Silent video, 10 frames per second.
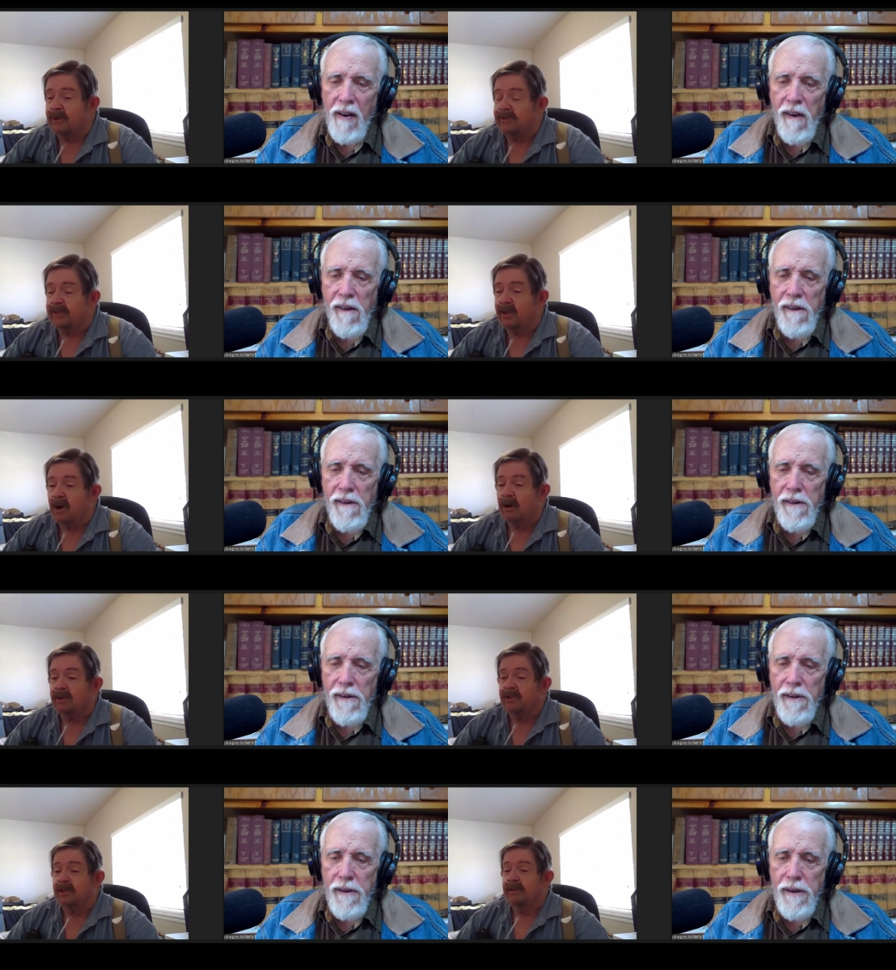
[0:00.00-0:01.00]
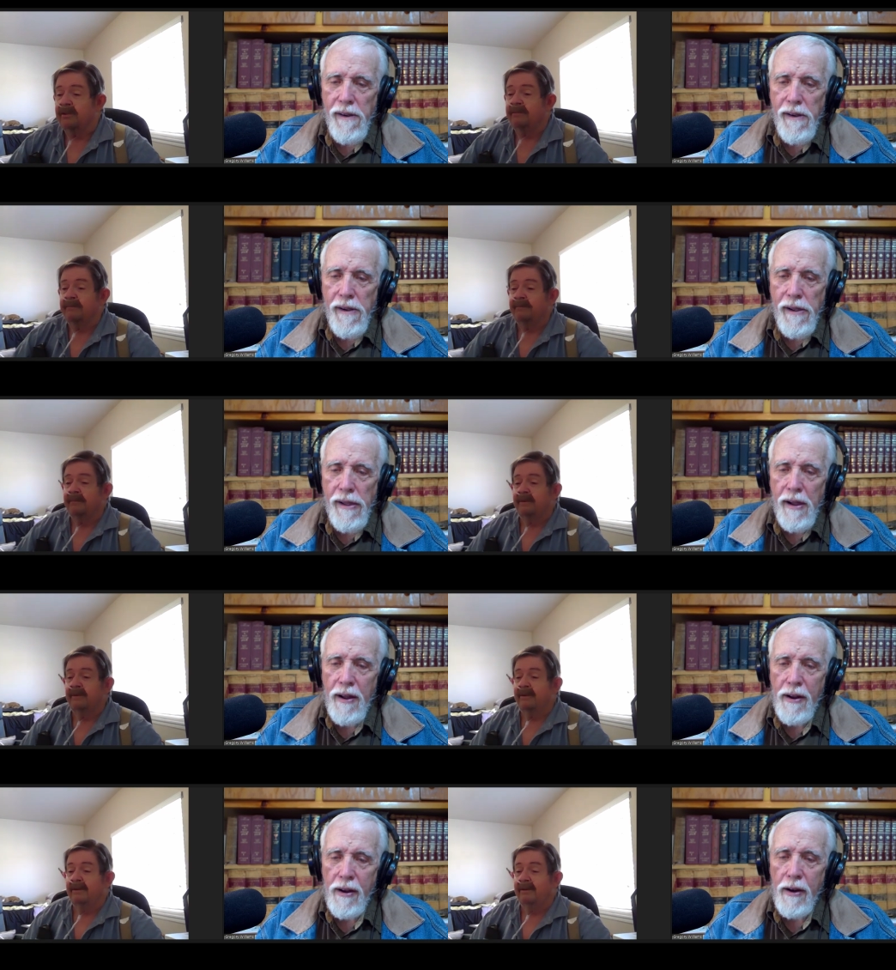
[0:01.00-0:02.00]
Speaker 1: is theology.
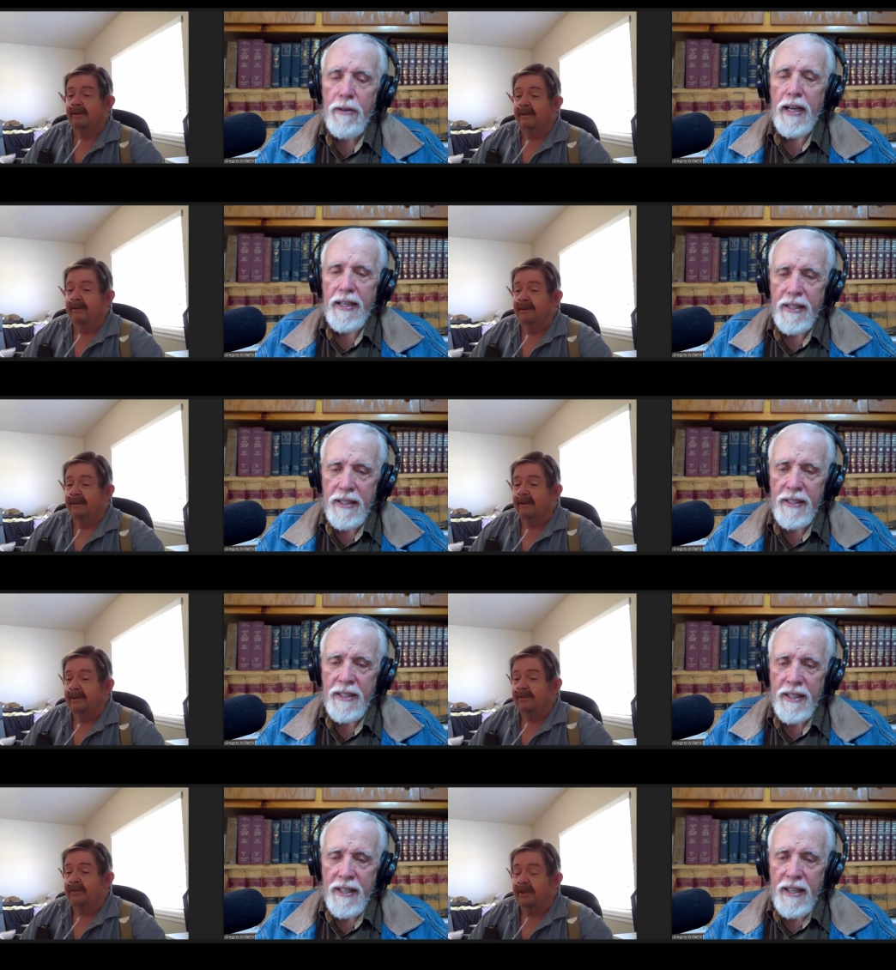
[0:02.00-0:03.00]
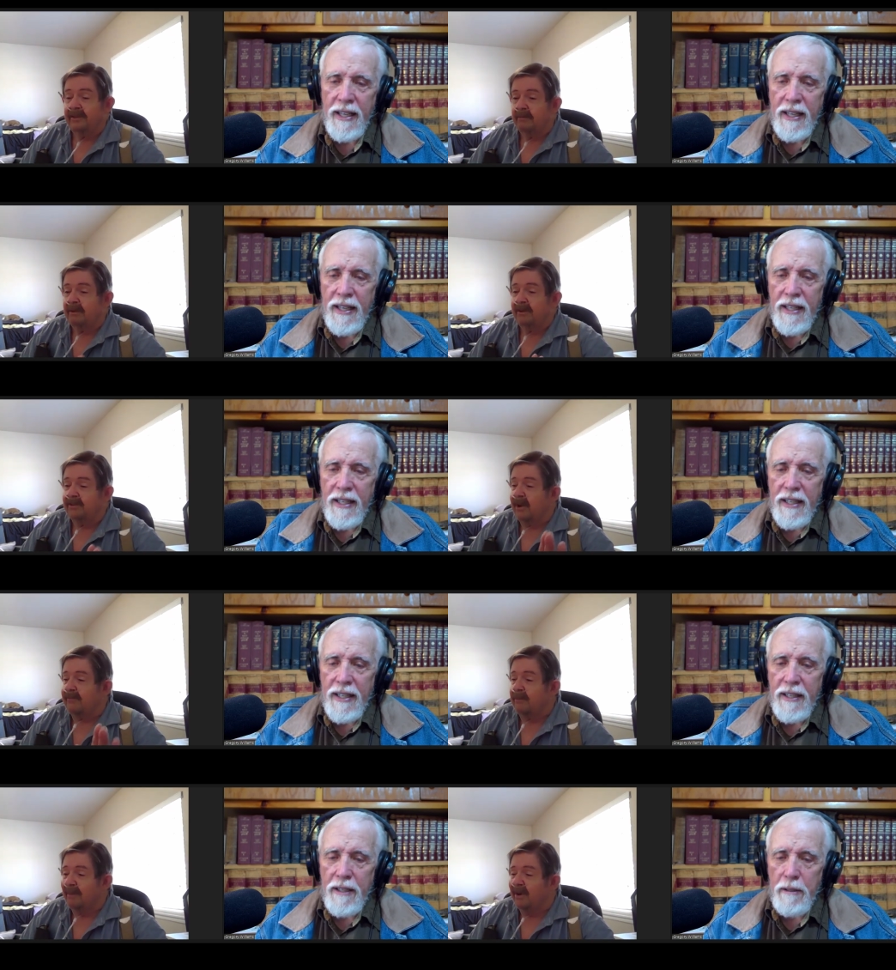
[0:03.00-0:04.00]
Okay. So you get, but it's
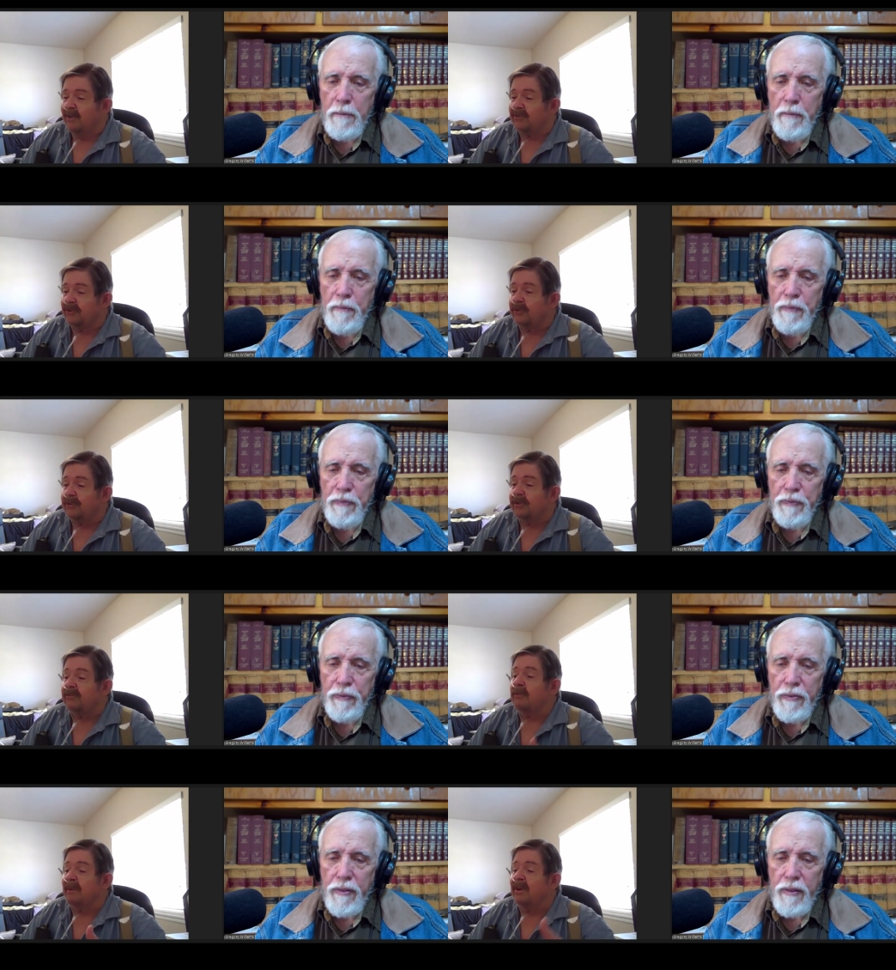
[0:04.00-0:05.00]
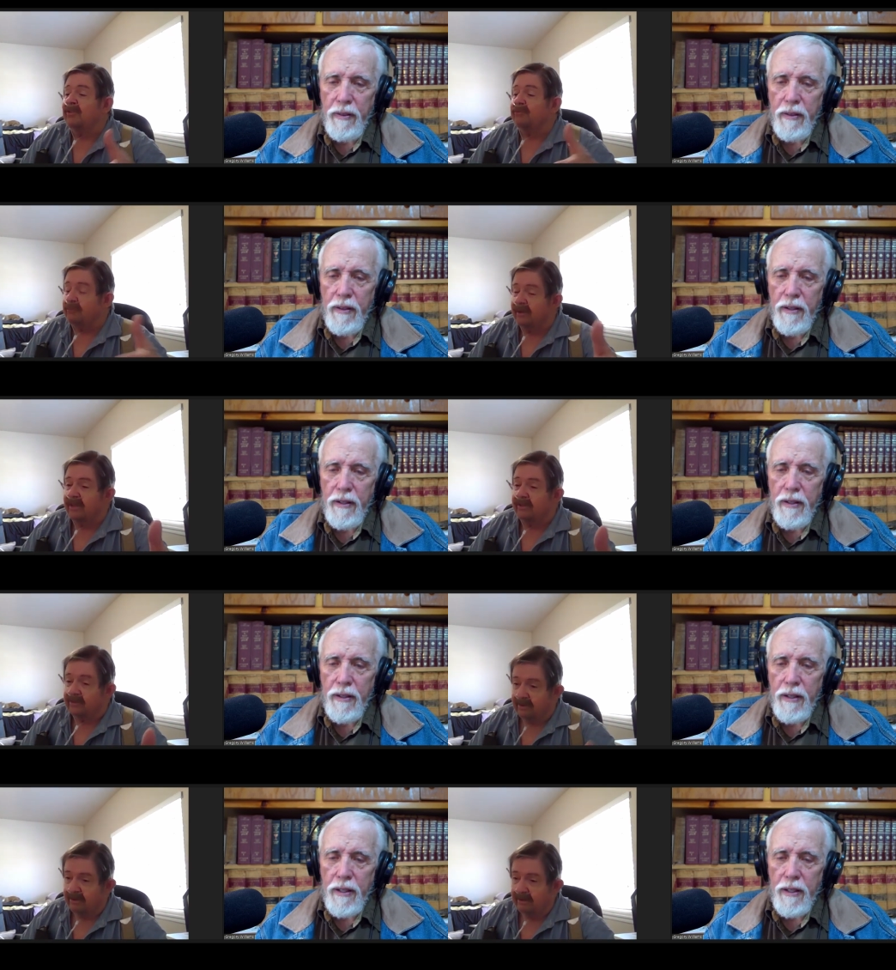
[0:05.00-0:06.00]
not for ministers; it's for
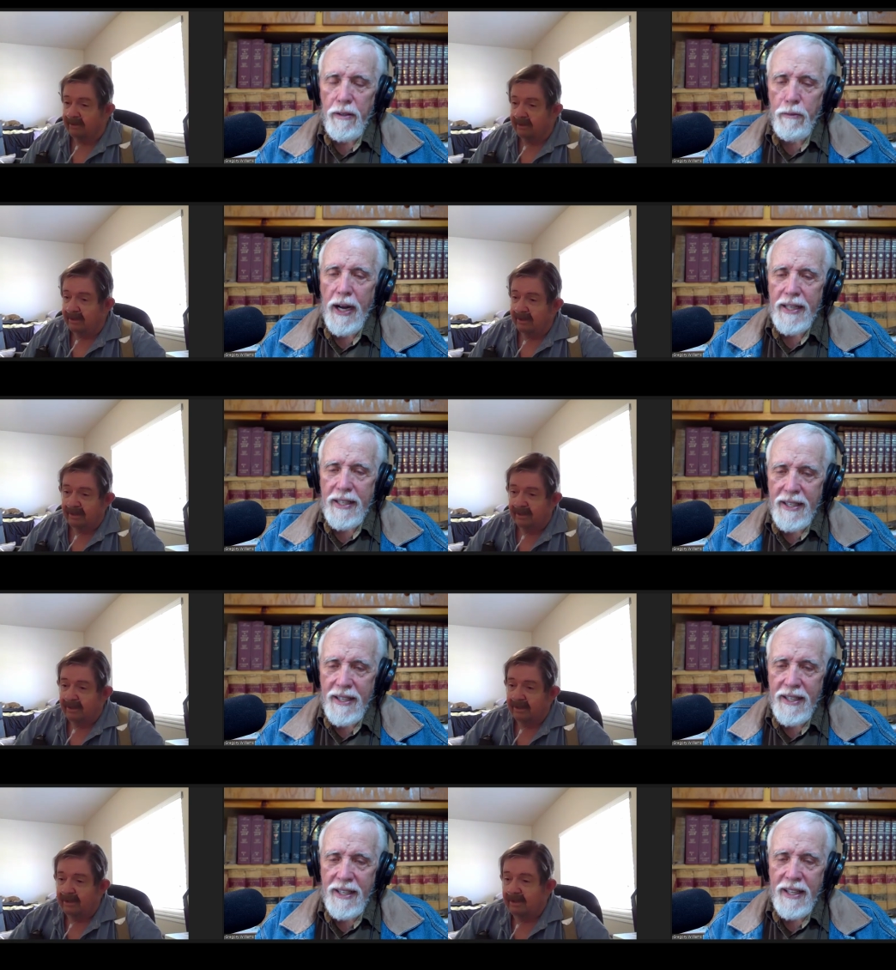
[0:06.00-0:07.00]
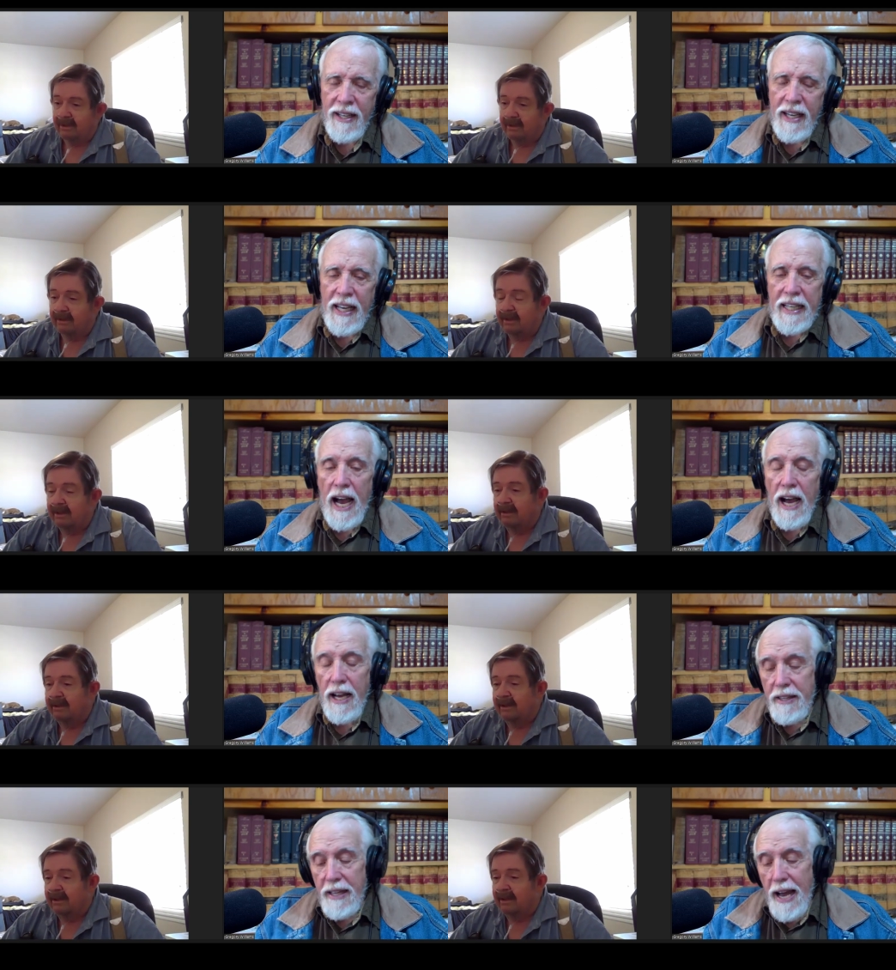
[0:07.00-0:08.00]
ministries.
Speaker 2: Right. Yeah, I,
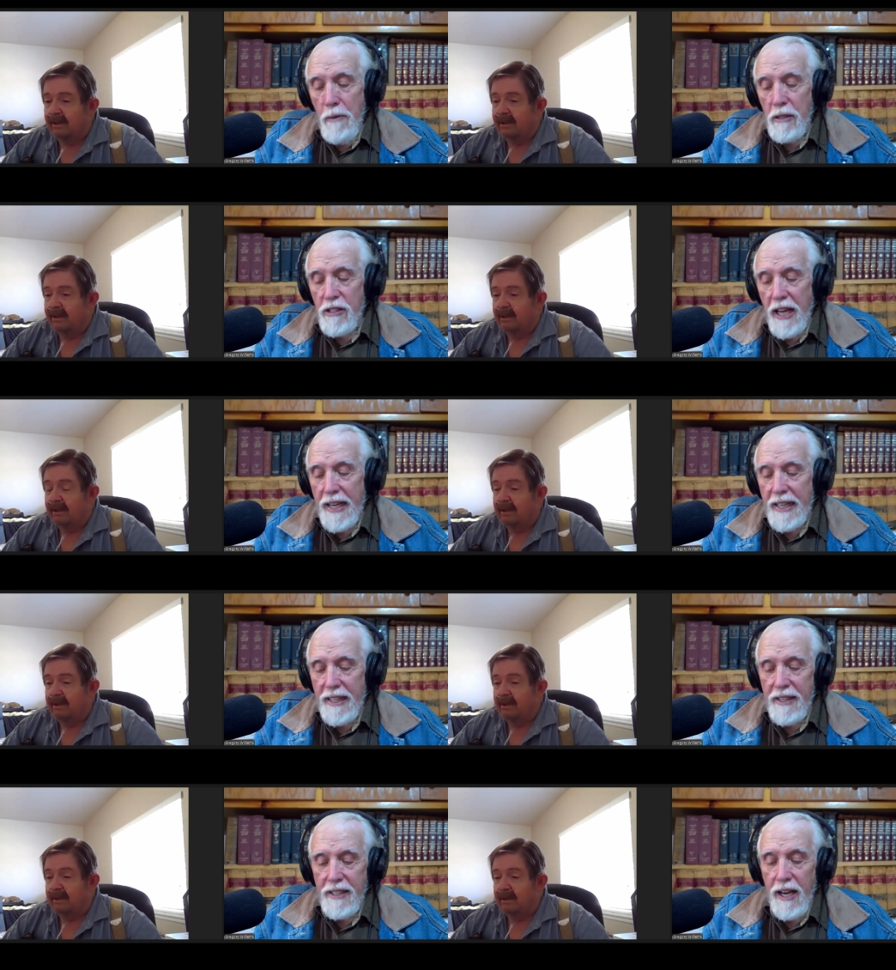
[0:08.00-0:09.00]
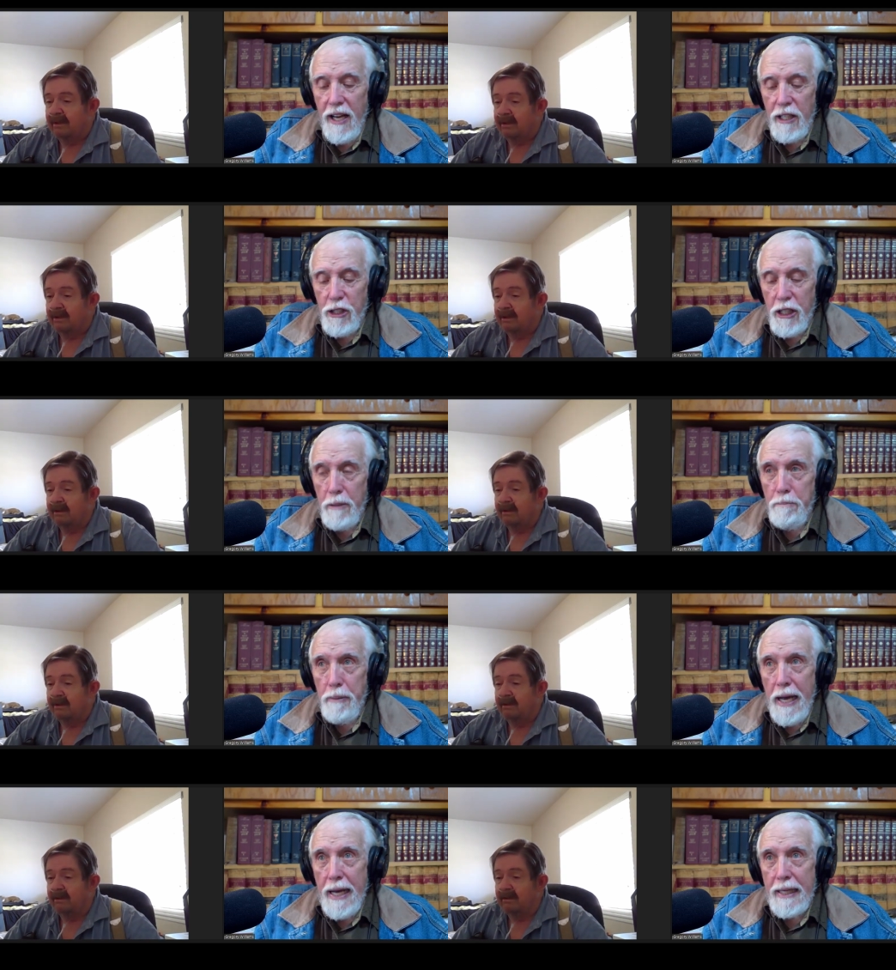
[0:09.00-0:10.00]
I was taking theology
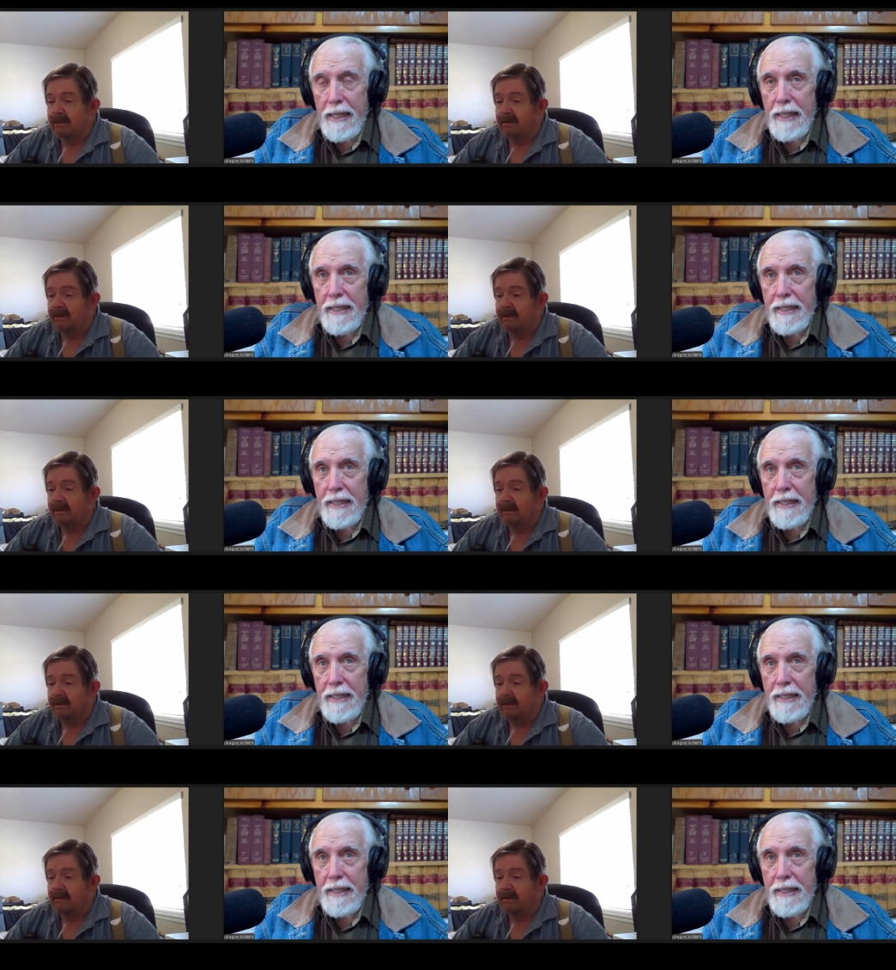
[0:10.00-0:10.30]
back in